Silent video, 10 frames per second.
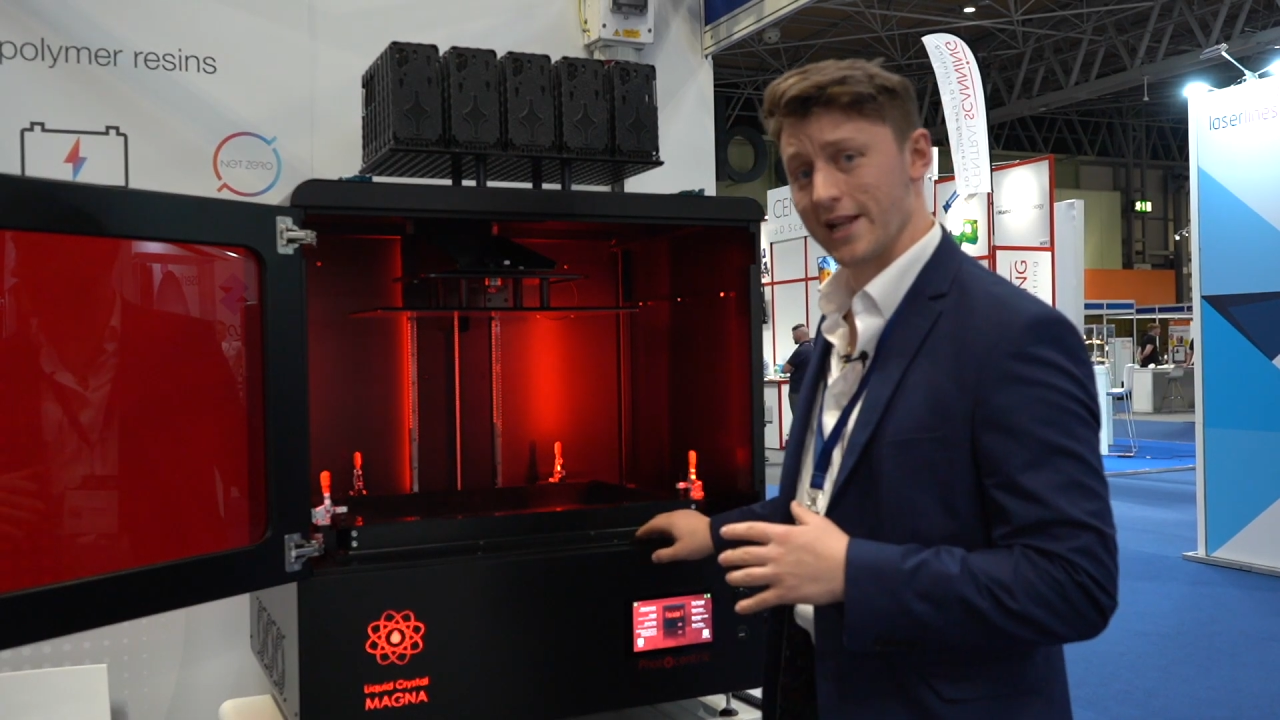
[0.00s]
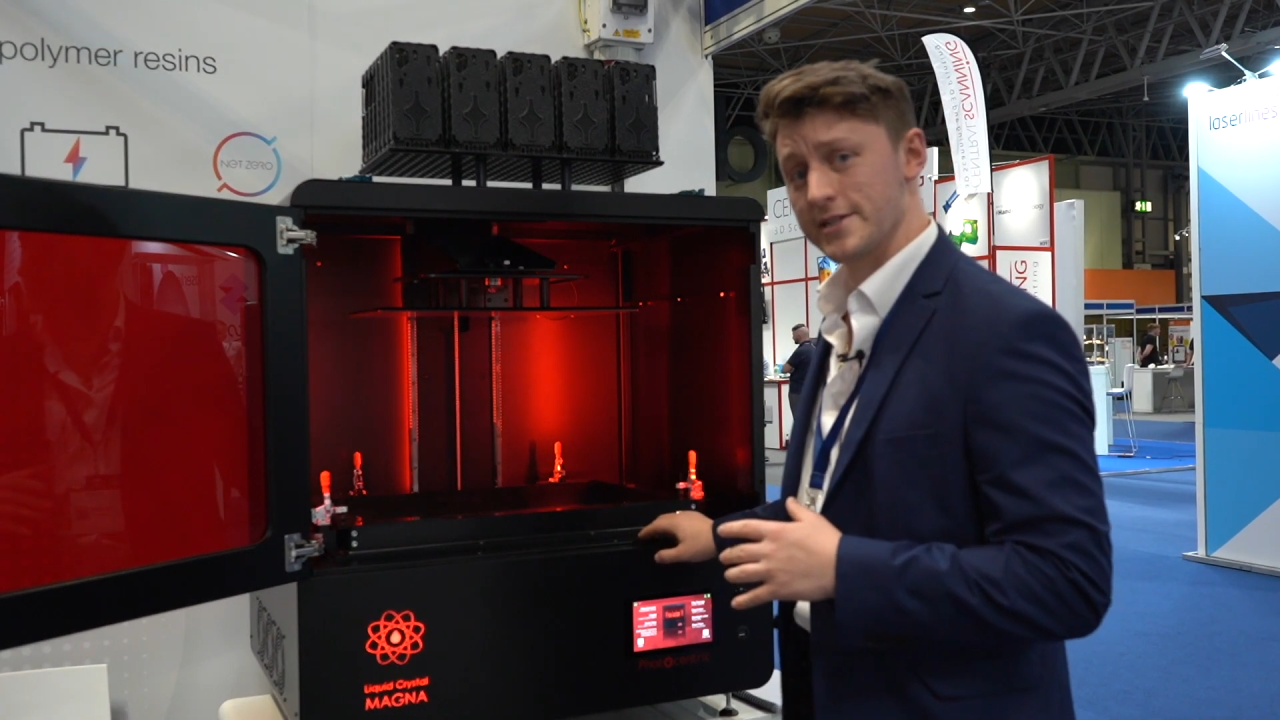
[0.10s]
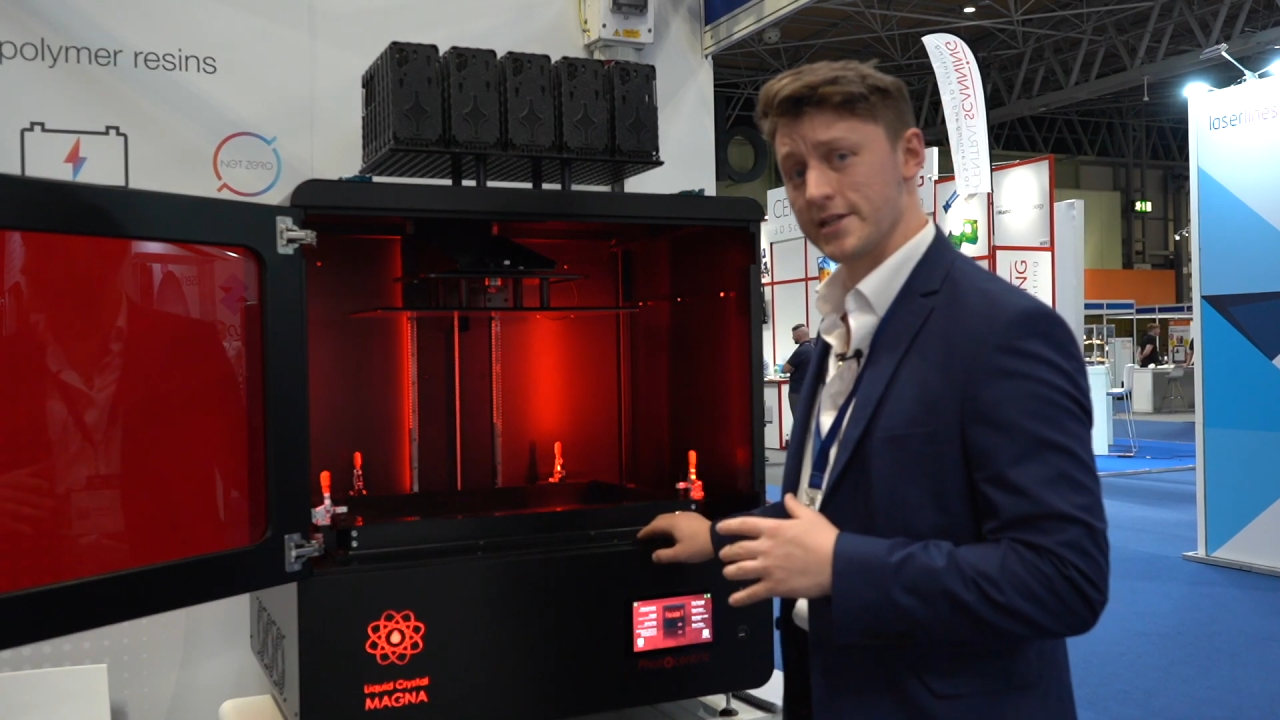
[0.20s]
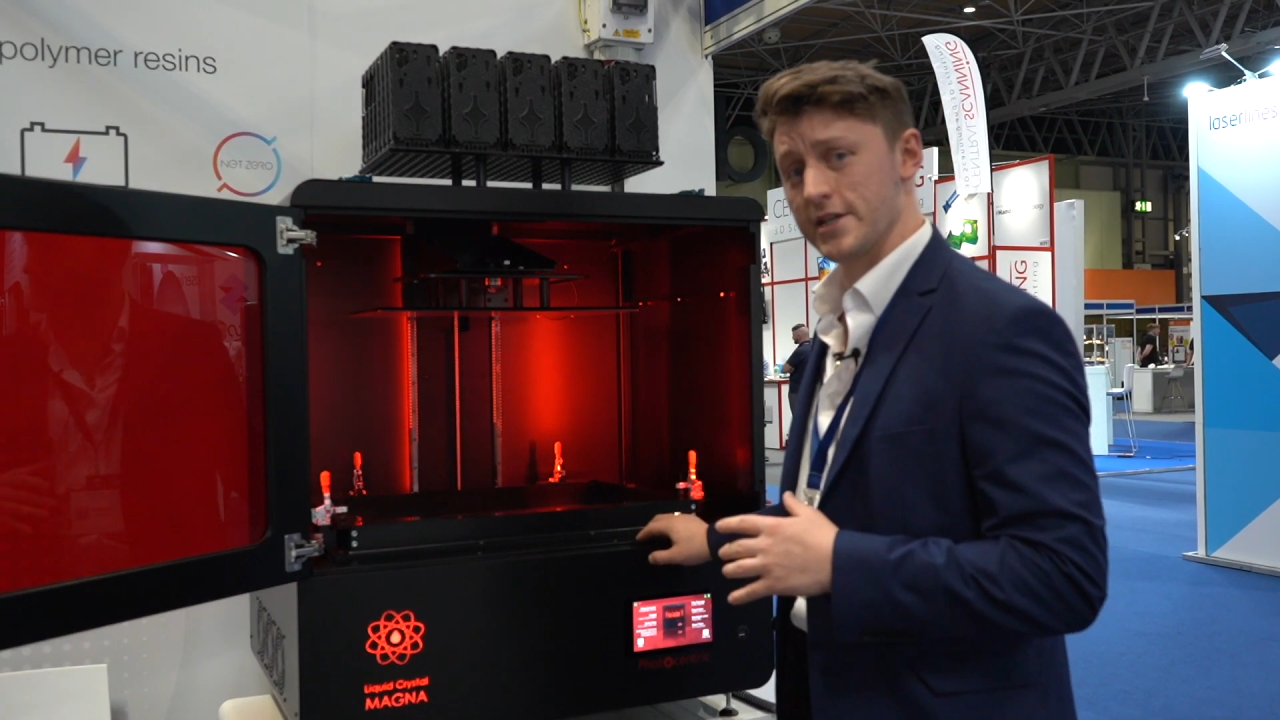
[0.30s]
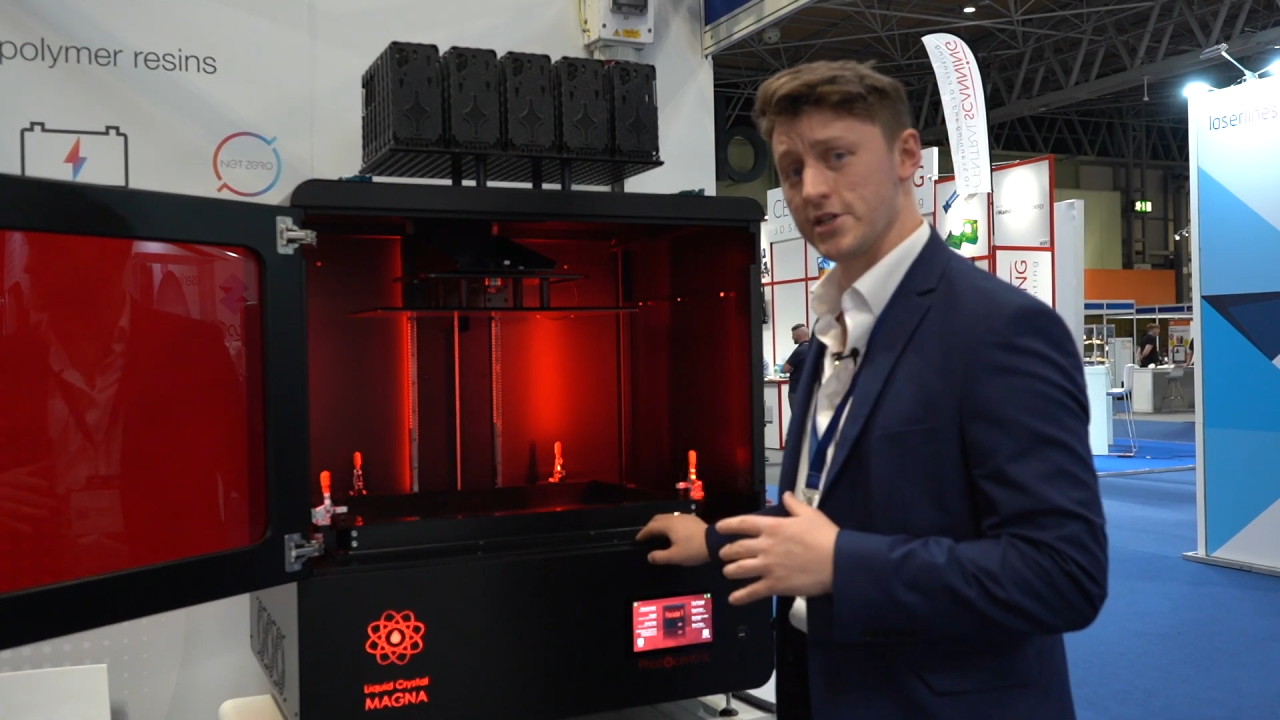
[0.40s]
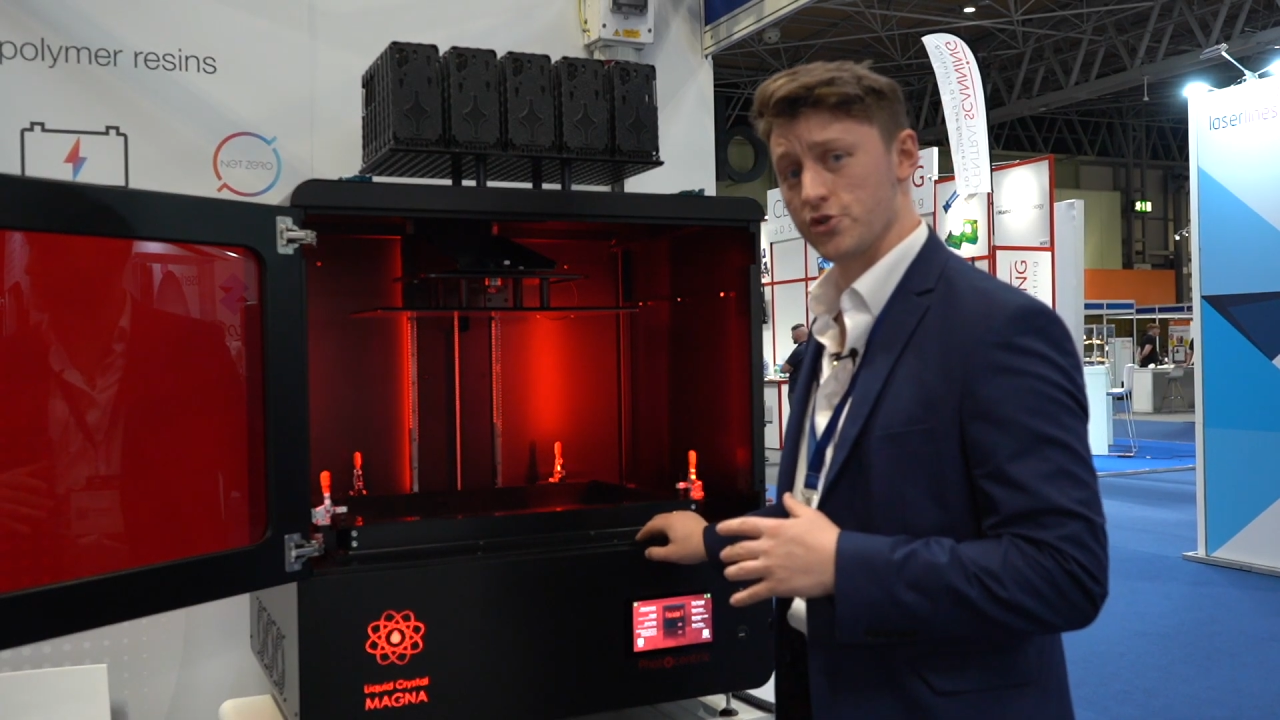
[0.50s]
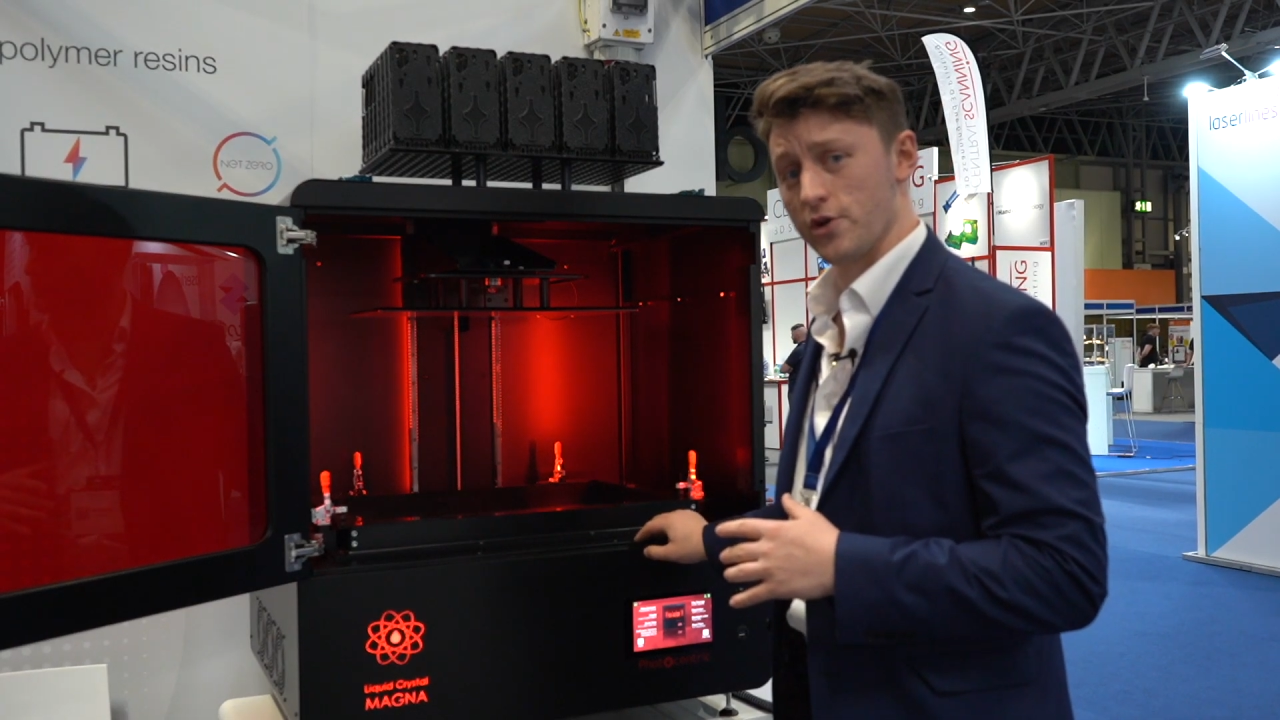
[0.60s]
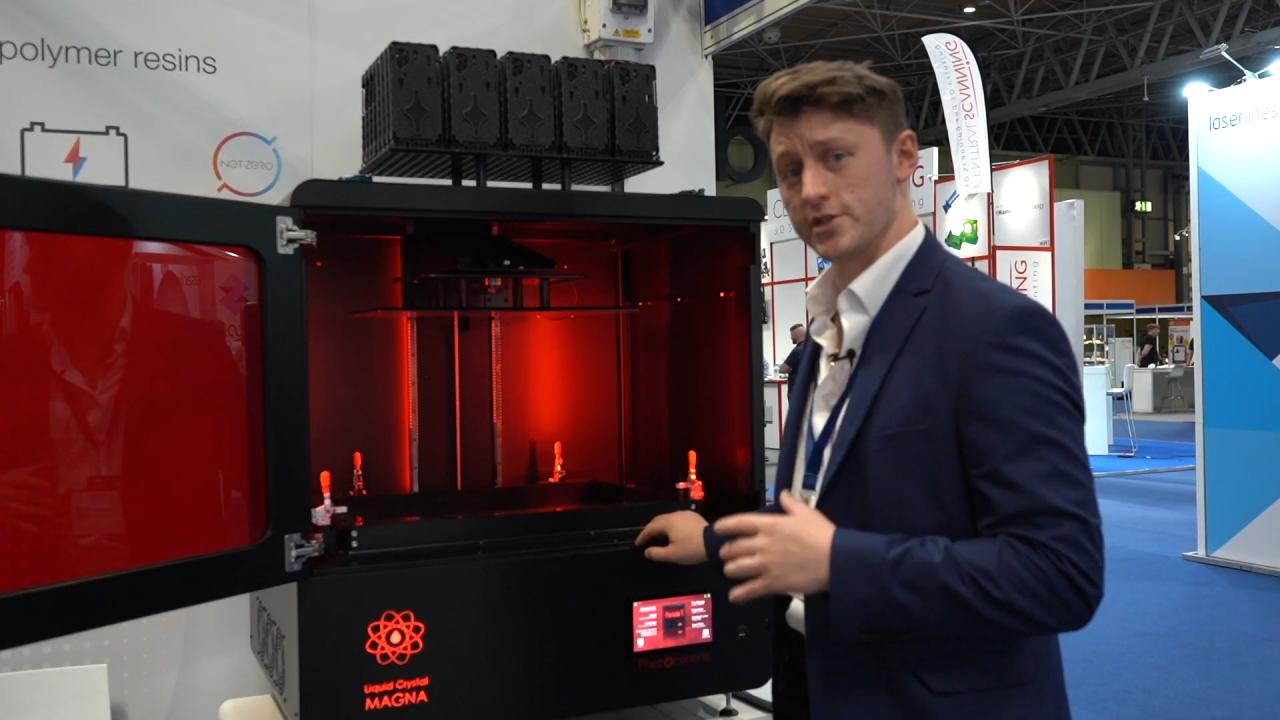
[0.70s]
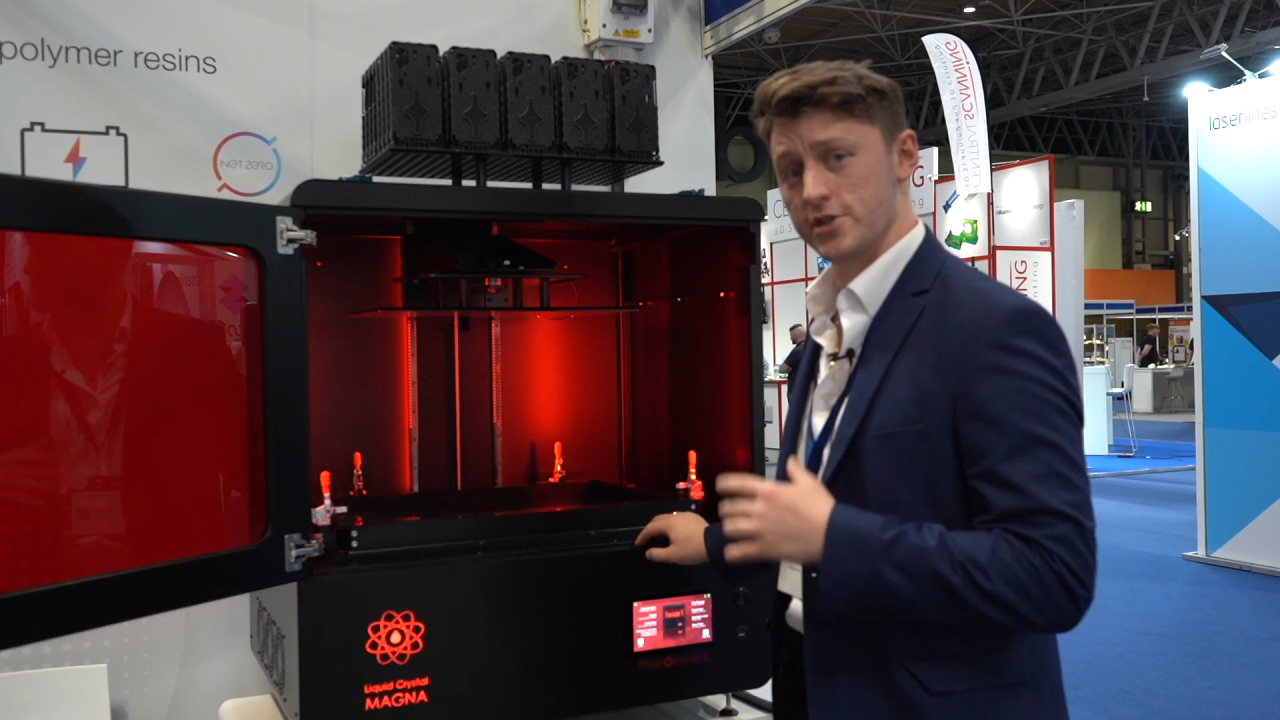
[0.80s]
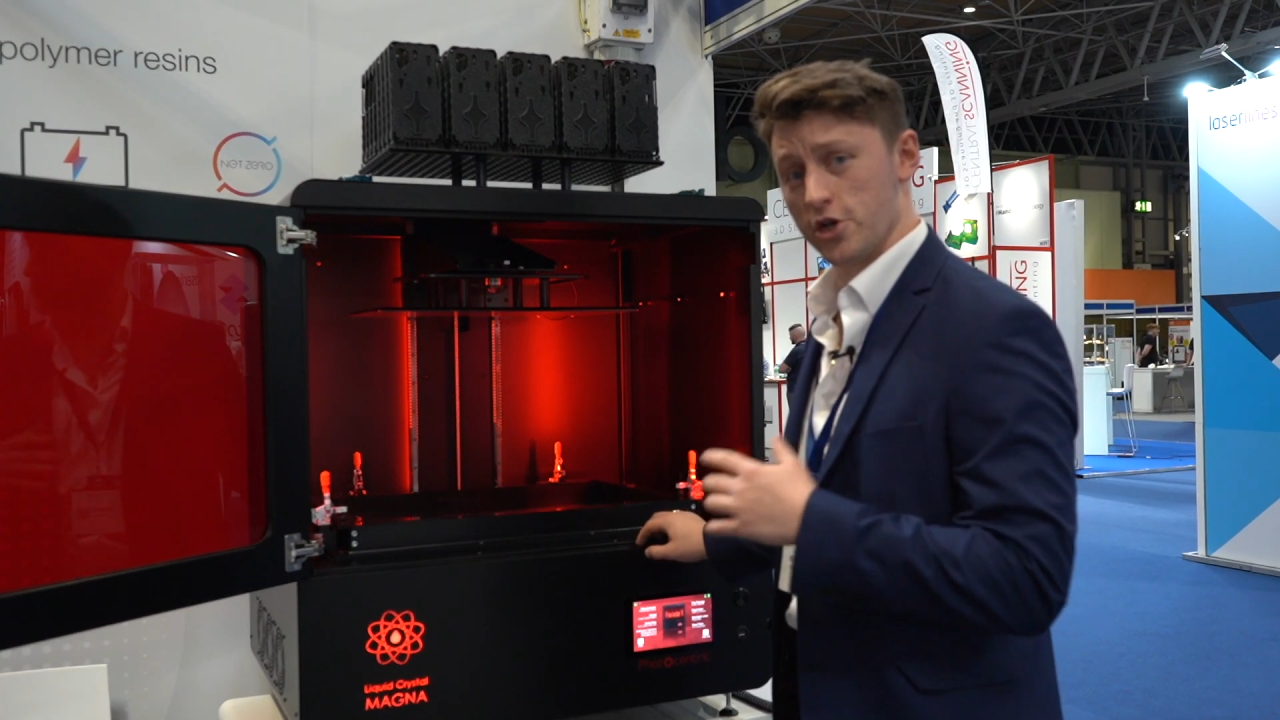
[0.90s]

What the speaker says: LCD screens